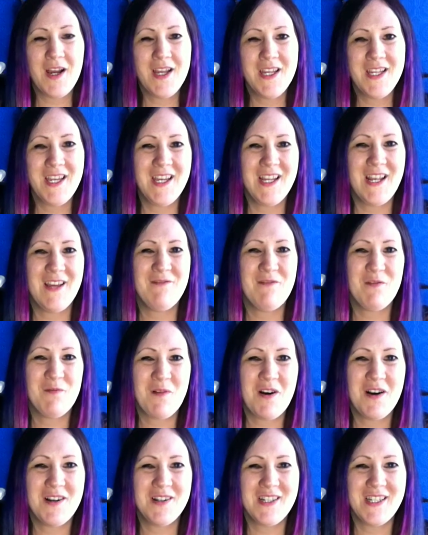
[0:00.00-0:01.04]
again
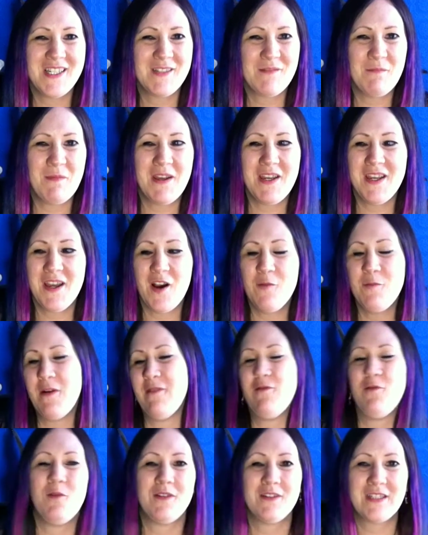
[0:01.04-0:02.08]
everyone, it's me. I hope
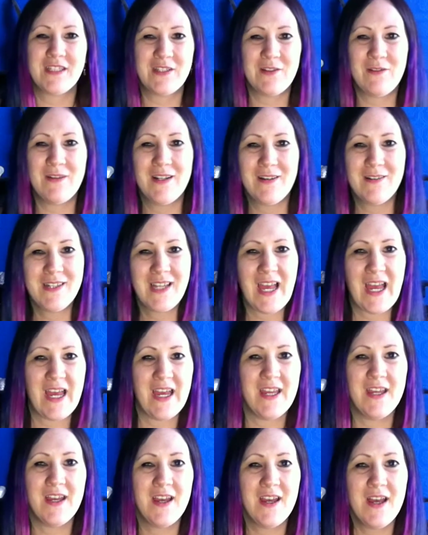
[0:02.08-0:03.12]
everyone's doing
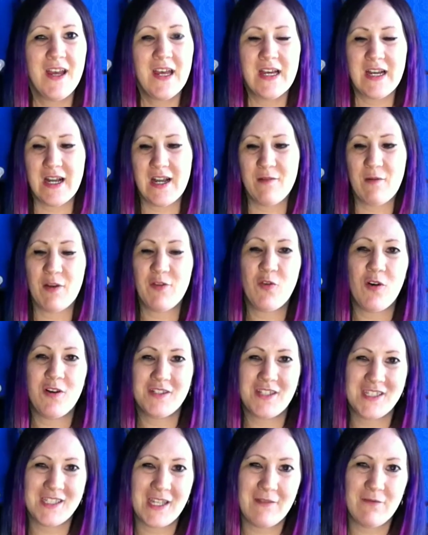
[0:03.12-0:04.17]
okay. I thought I'd
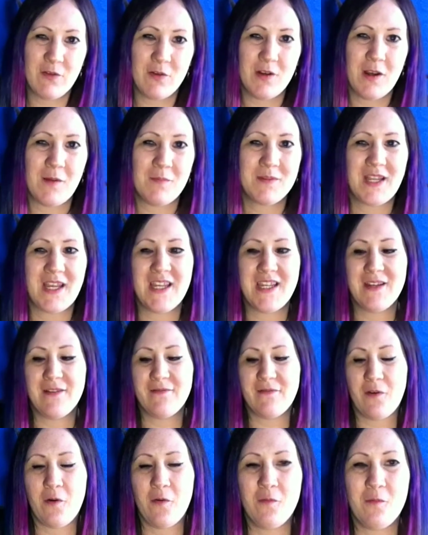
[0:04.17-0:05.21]
just give you an update
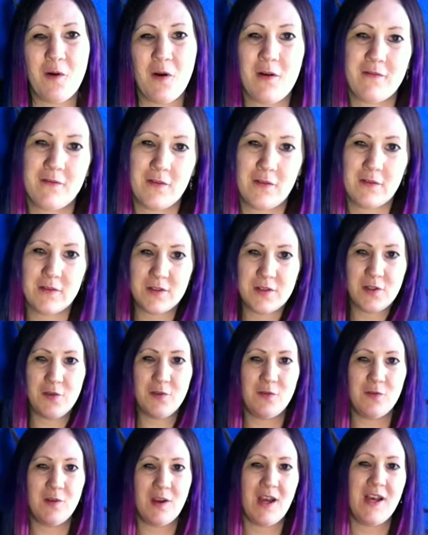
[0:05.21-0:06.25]
from where I've got
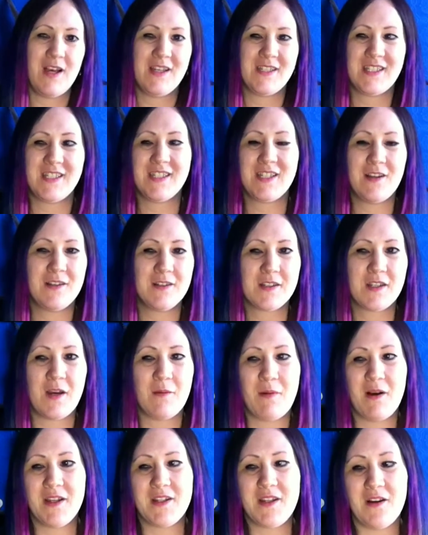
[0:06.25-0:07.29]
to since last time
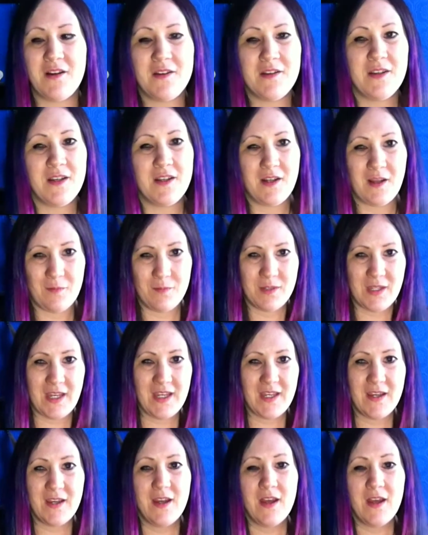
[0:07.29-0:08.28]
I'd done an update.